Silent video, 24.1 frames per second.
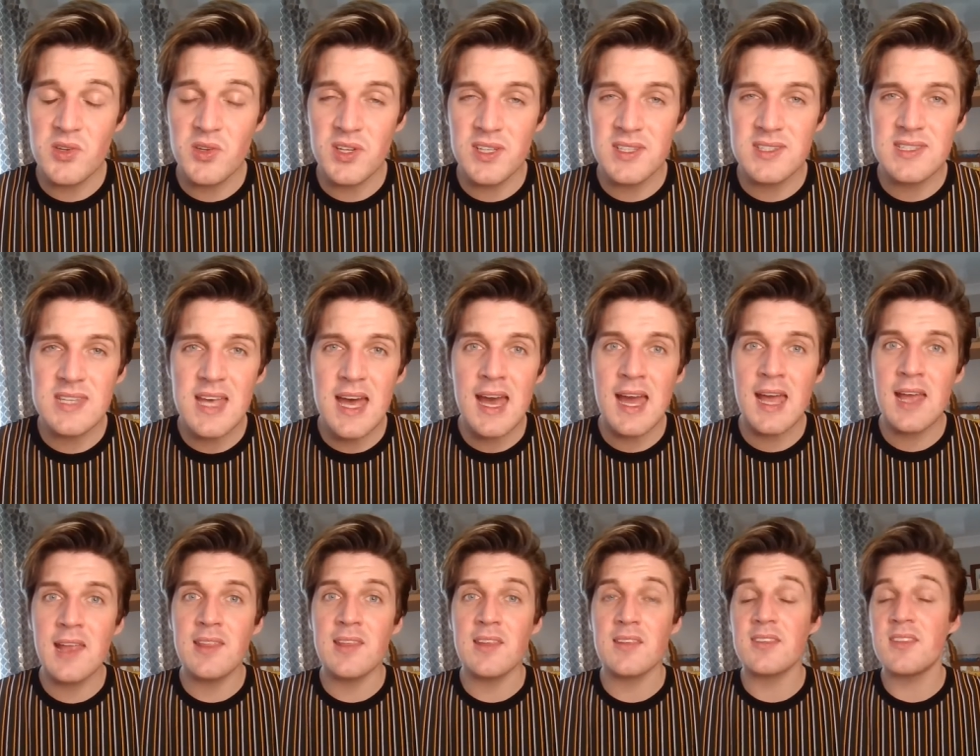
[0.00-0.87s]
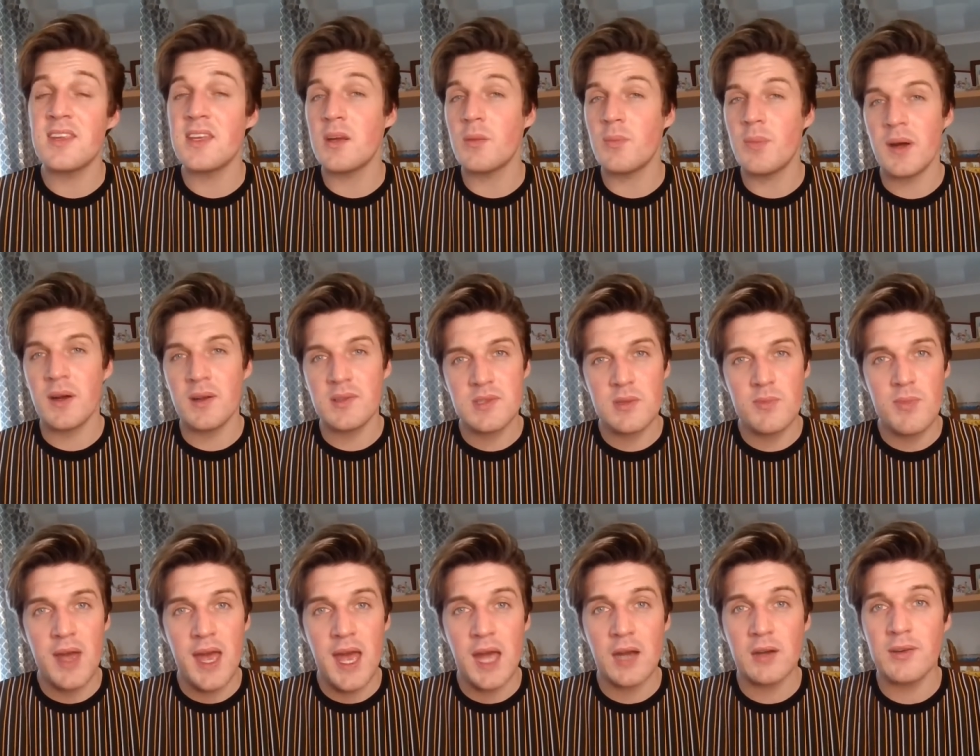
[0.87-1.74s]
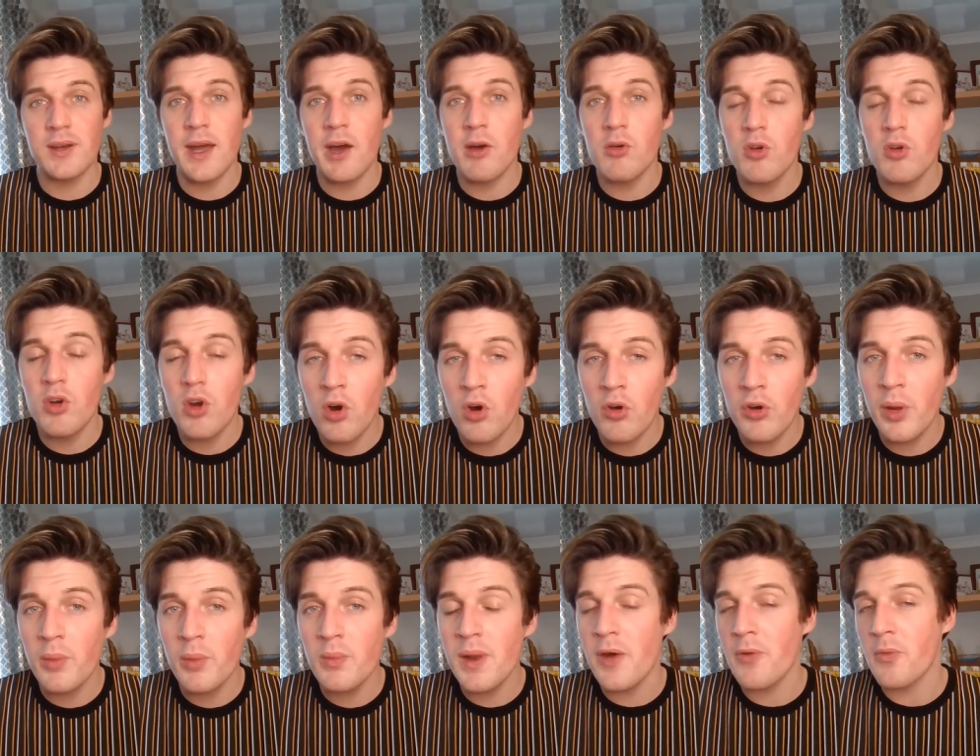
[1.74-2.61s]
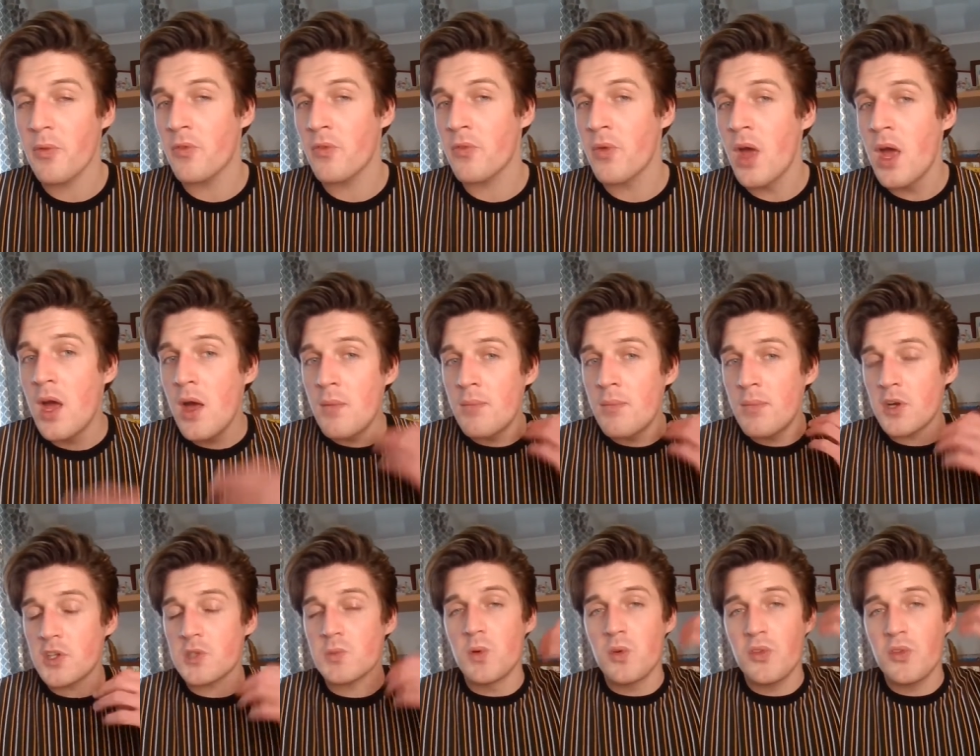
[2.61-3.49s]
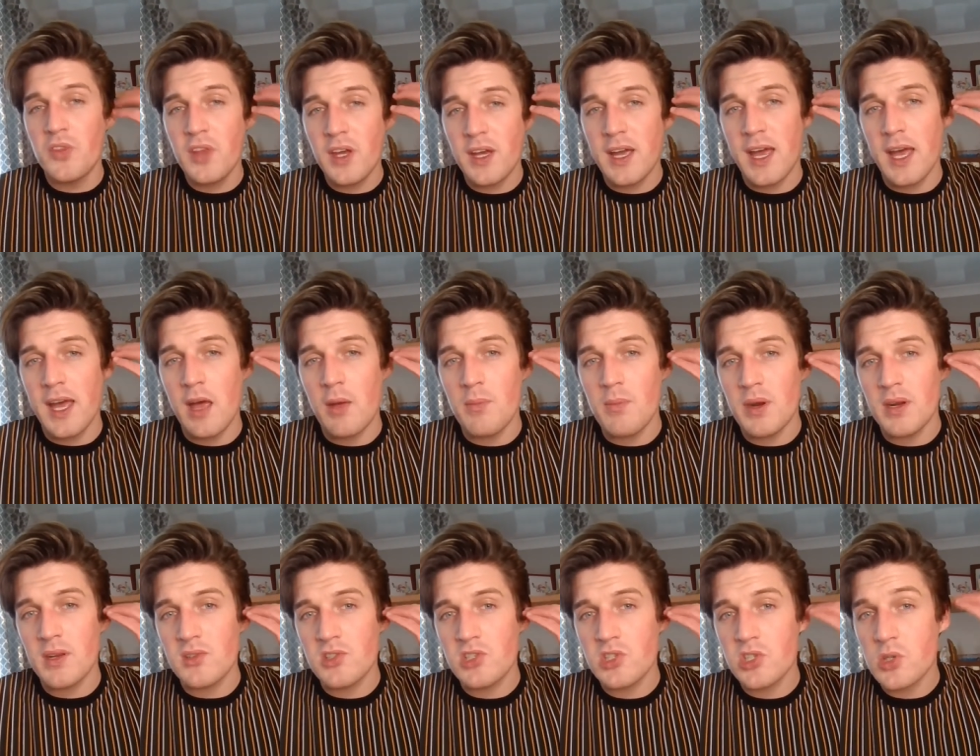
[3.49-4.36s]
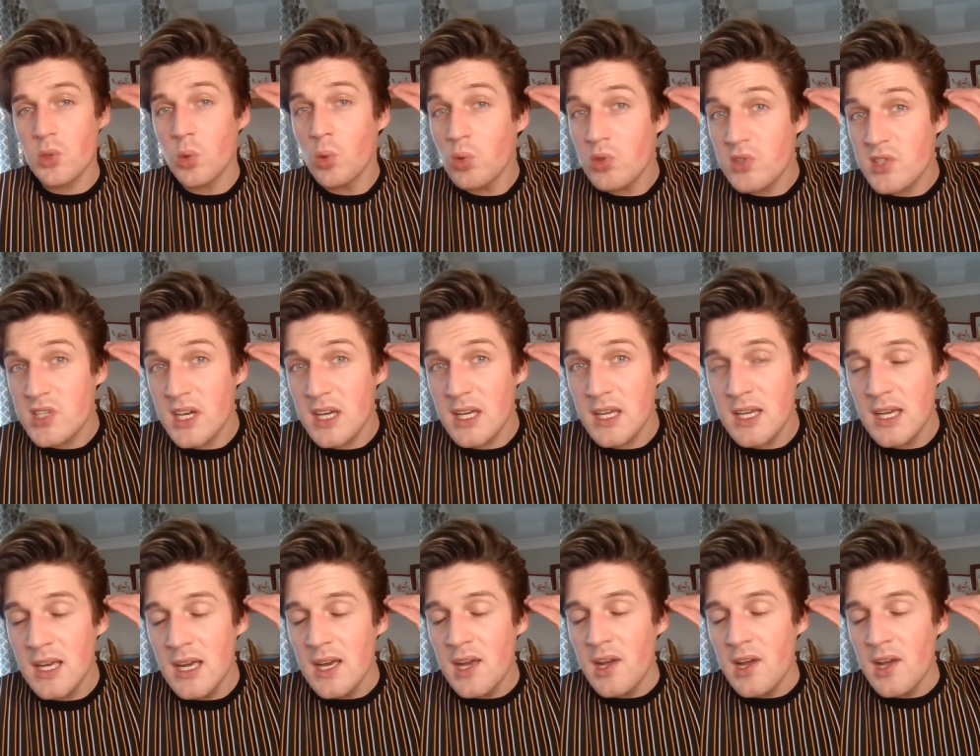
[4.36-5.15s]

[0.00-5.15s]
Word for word: you could say. The thinner parts of my hair are now gone. I'm left with much more thicker hair, but it's shorter.